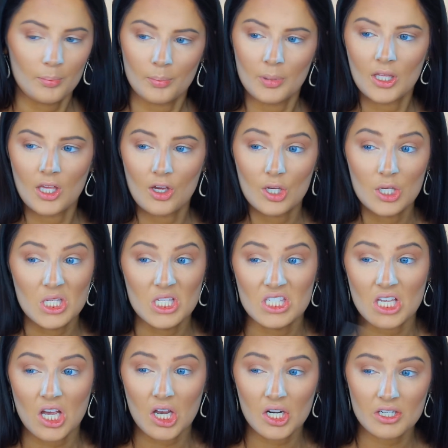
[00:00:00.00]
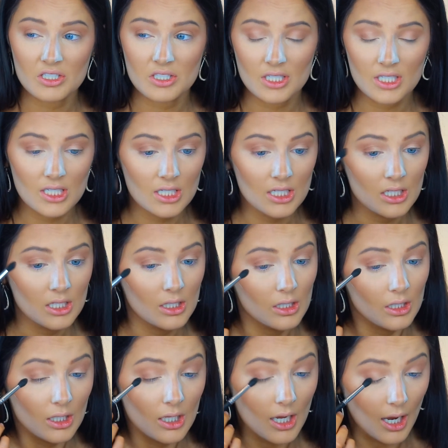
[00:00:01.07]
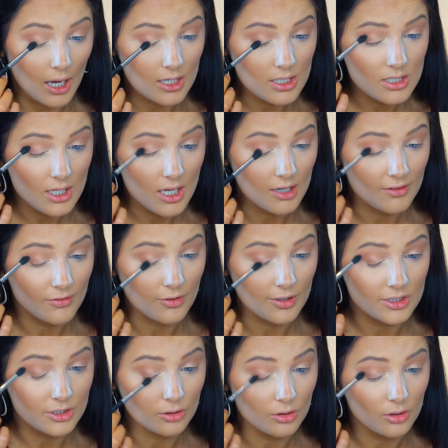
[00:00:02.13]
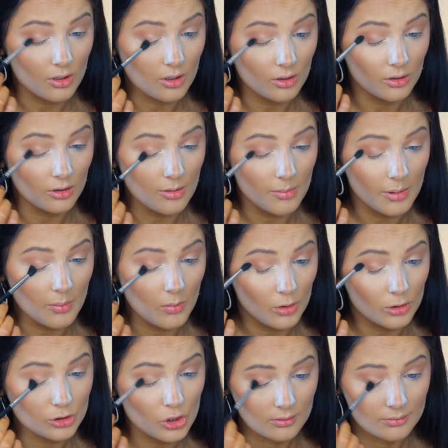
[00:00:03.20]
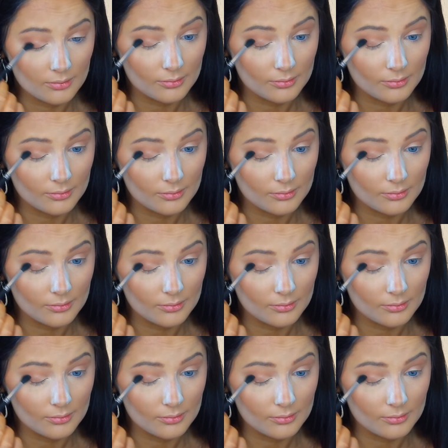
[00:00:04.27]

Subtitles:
because honestly, I just like for it to look a little bit more dark.